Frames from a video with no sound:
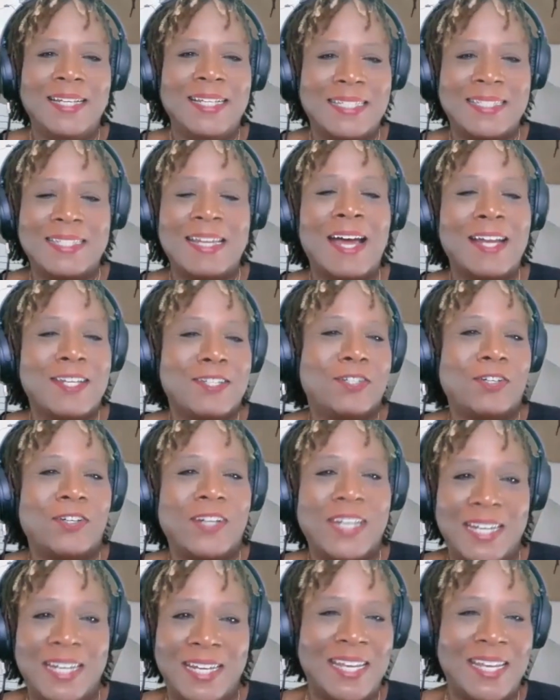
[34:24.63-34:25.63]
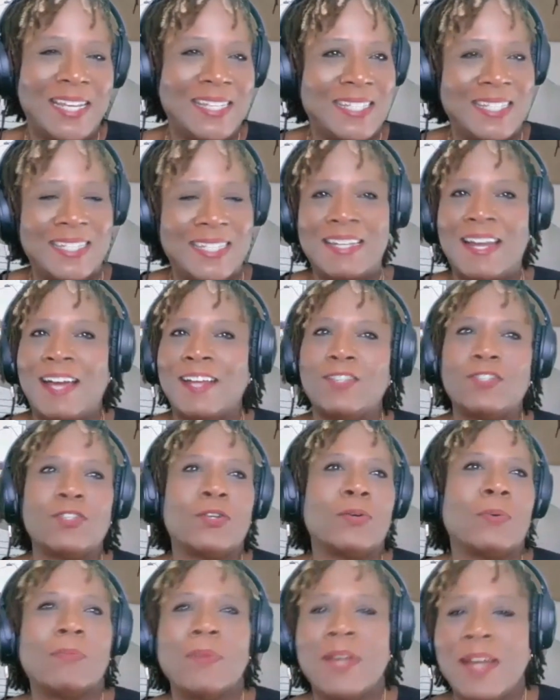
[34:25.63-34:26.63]
It's not your kids. It's not
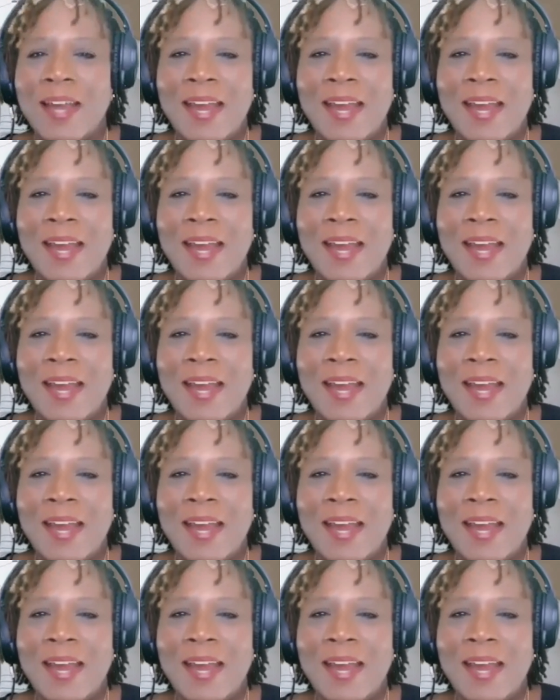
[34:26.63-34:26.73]
your